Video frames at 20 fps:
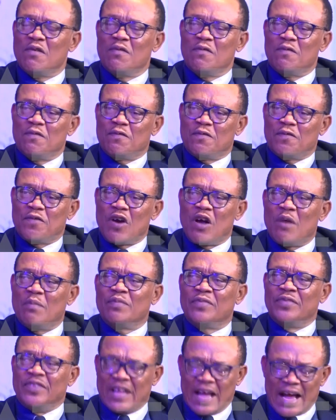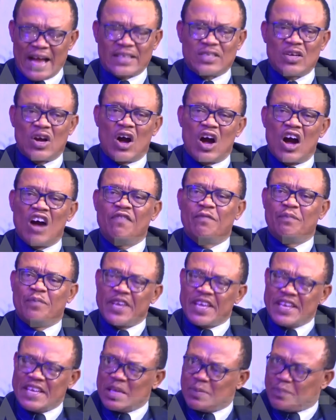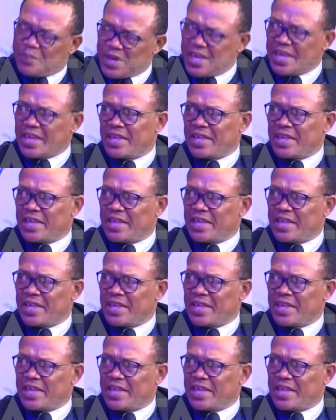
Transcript: from that of PDP.